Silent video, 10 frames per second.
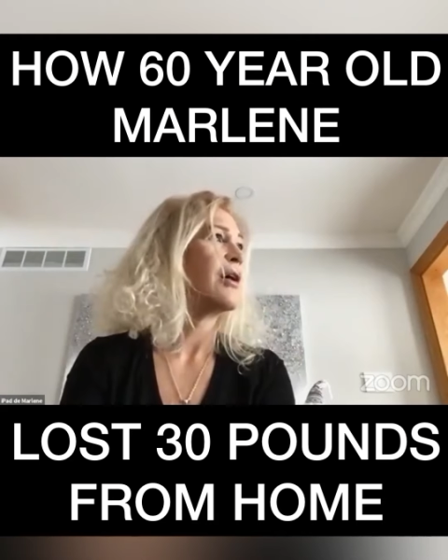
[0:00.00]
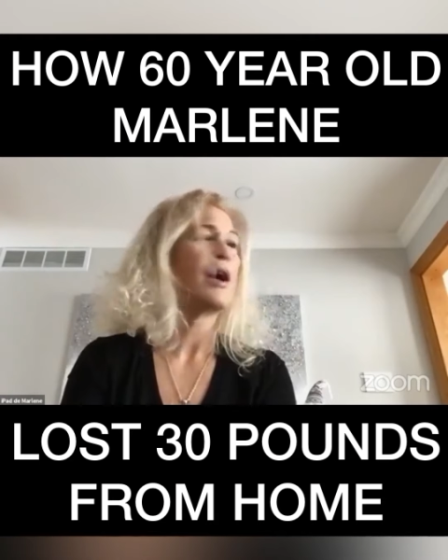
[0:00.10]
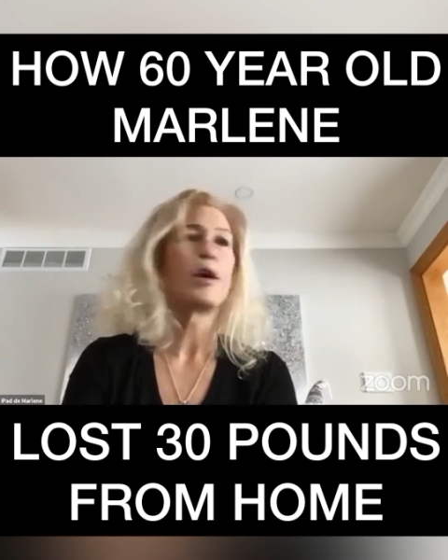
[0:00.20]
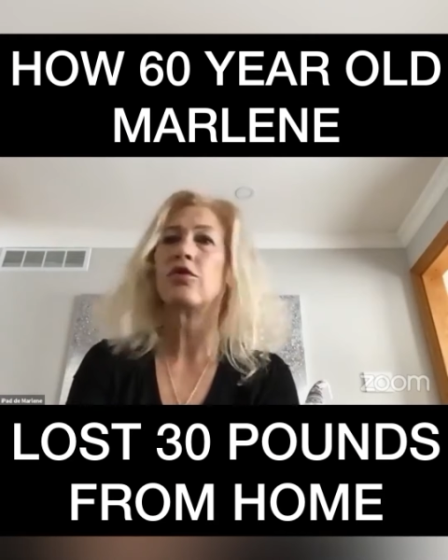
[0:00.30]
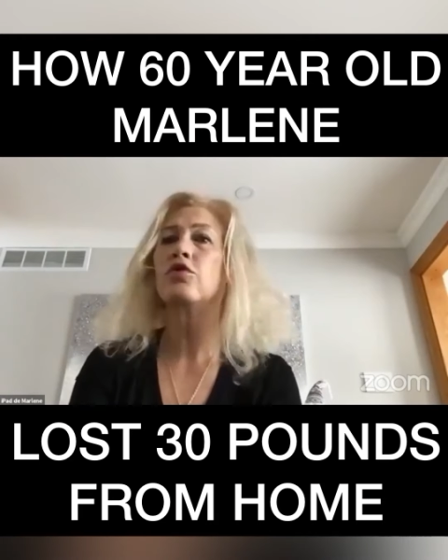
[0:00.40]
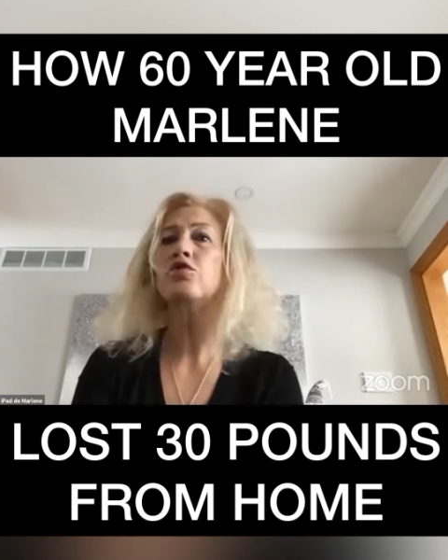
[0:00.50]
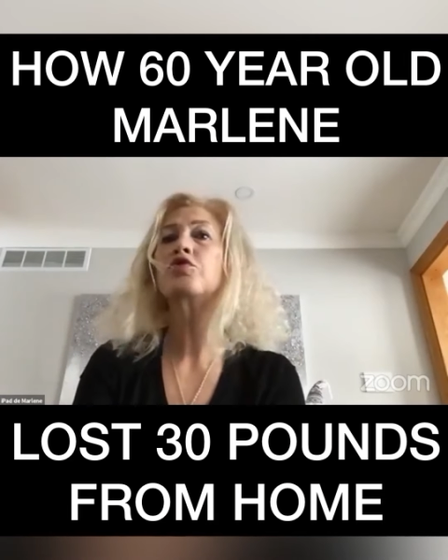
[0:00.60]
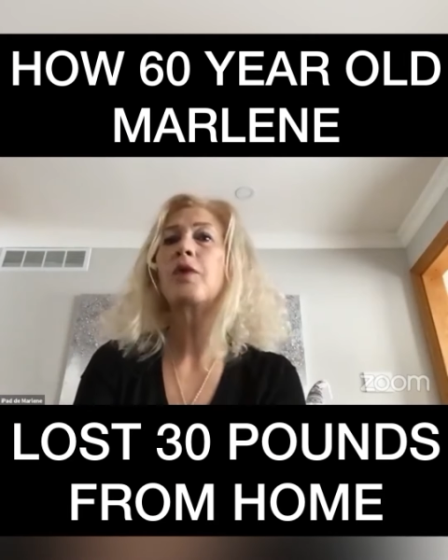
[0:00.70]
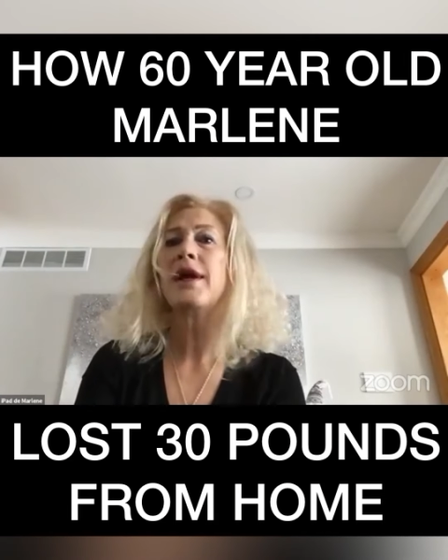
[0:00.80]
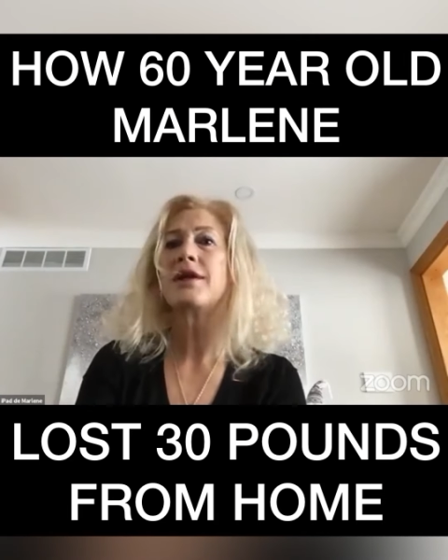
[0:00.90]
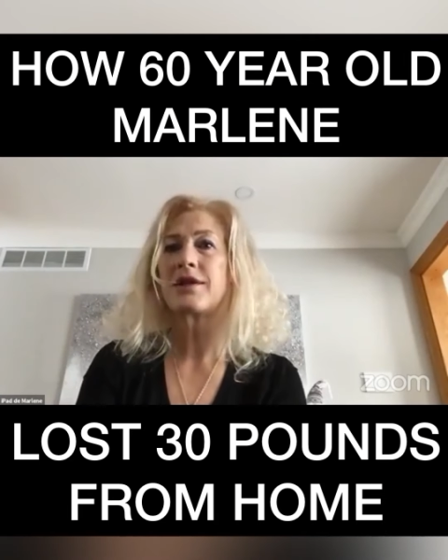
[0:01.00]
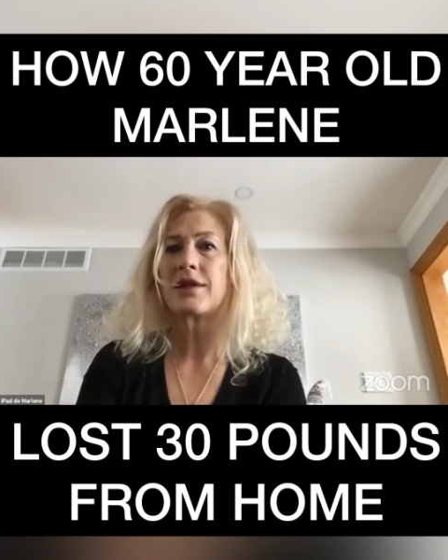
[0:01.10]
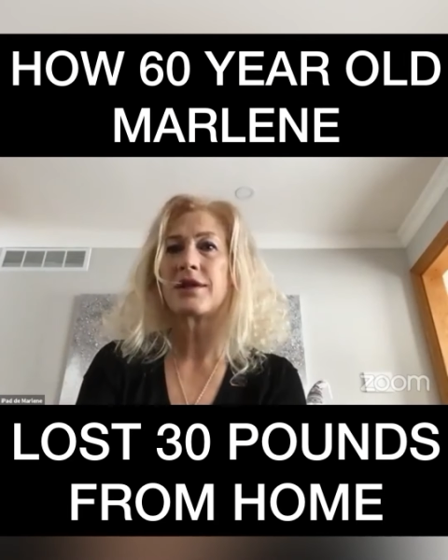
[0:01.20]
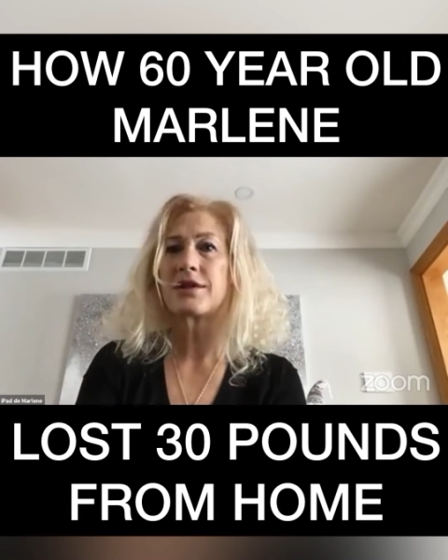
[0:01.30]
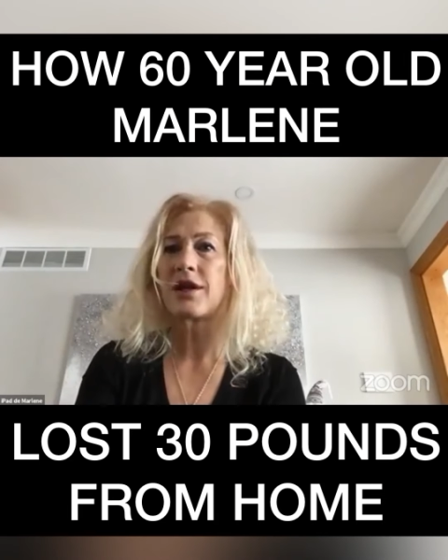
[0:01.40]
I don't lose weight.
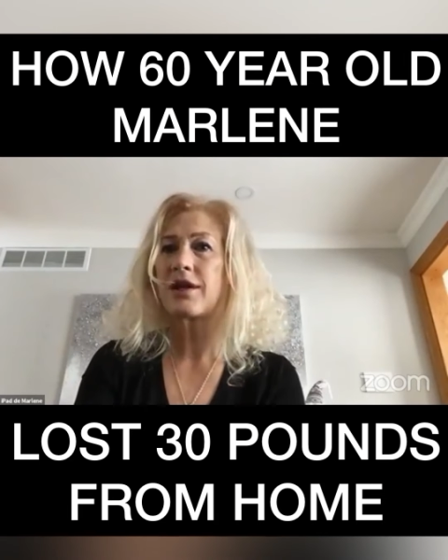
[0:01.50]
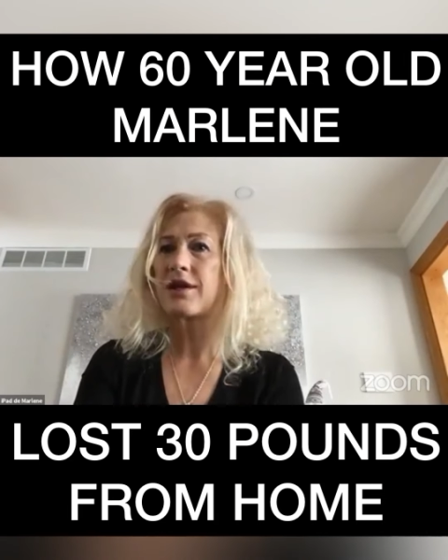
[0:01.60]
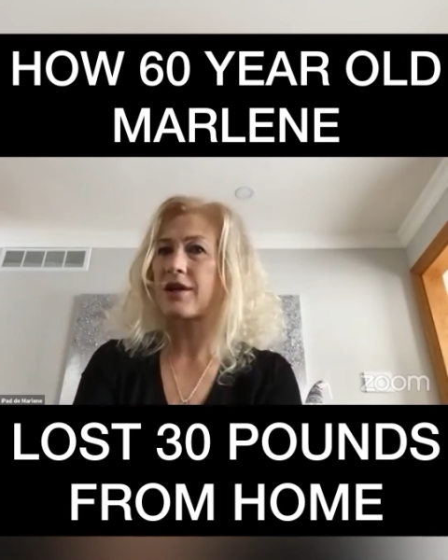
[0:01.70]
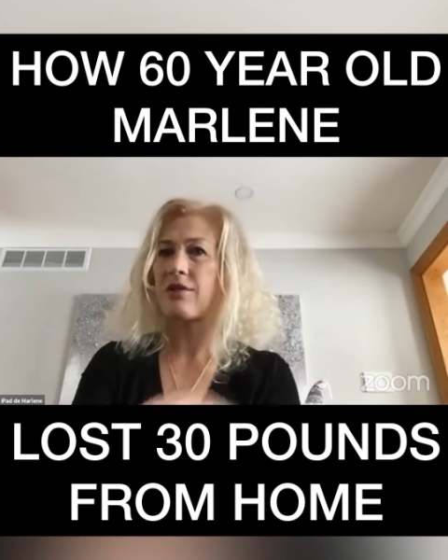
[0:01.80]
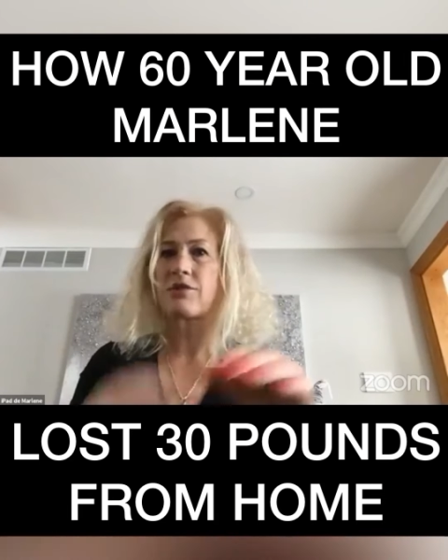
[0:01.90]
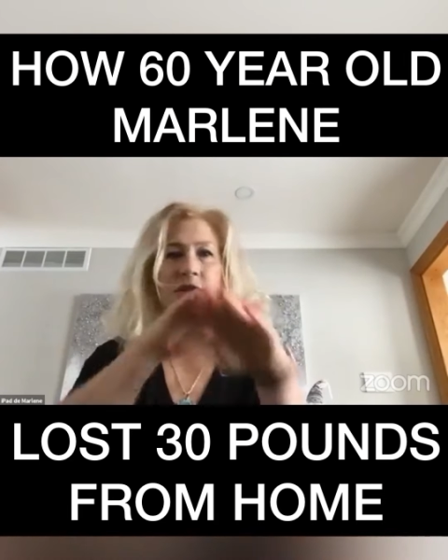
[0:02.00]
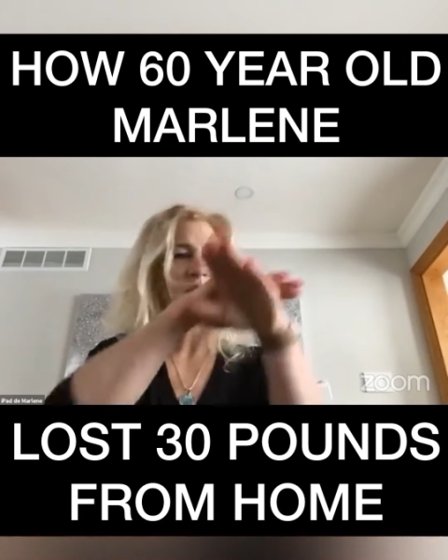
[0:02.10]
It's like I was